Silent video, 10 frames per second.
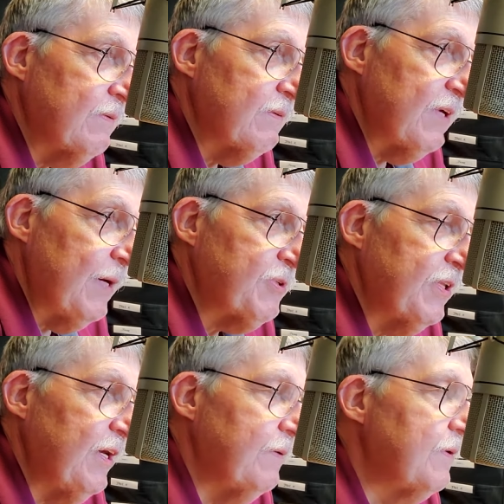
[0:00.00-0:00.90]
New Hampshire
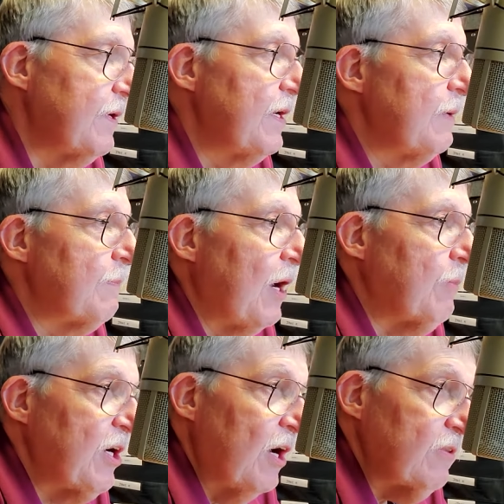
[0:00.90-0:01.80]
there, Mount
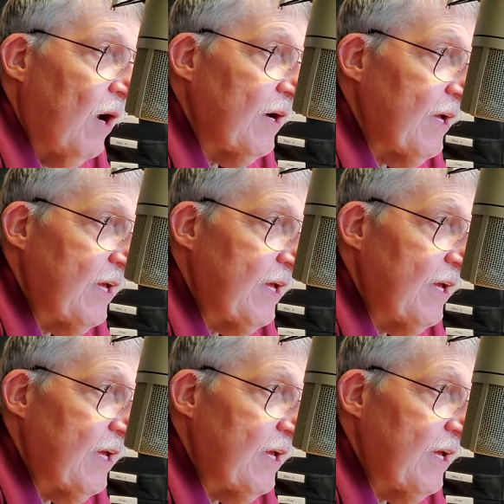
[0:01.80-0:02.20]
Monadnock.